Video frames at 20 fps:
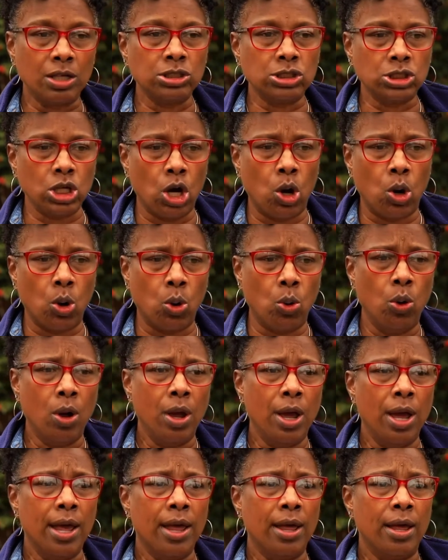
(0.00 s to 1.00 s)
So
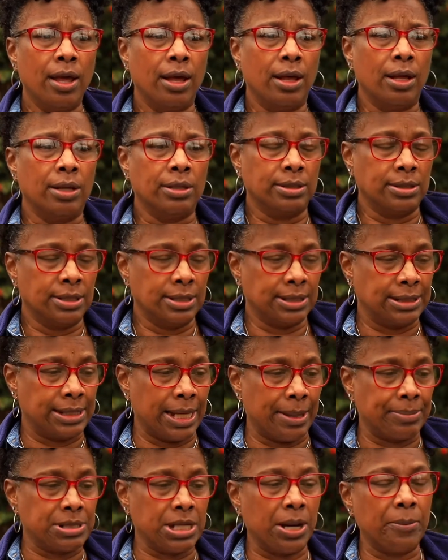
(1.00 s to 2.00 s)
the
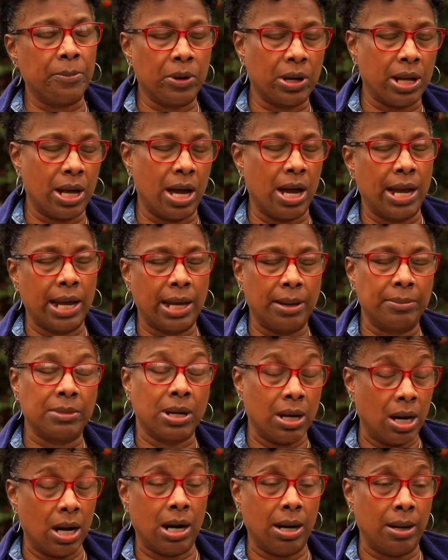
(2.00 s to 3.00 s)
September
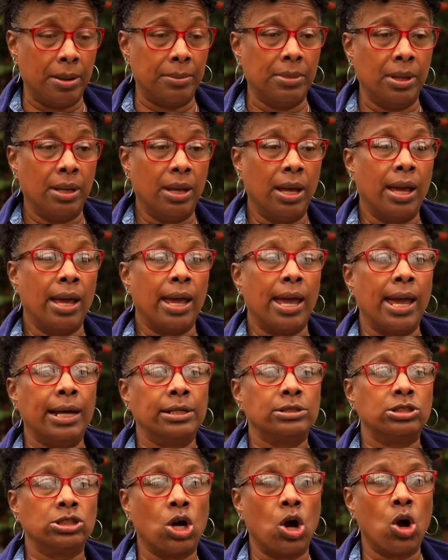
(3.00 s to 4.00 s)
come,
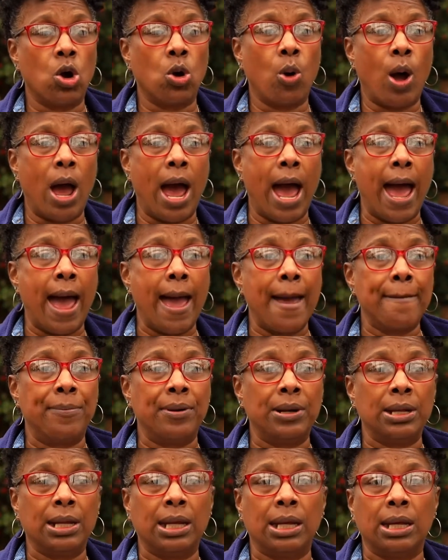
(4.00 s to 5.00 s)
and so I
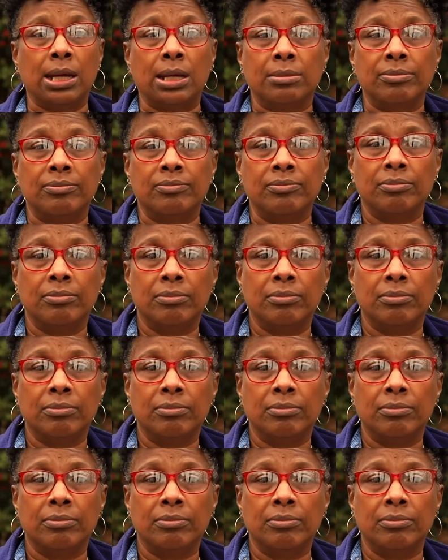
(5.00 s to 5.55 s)
put in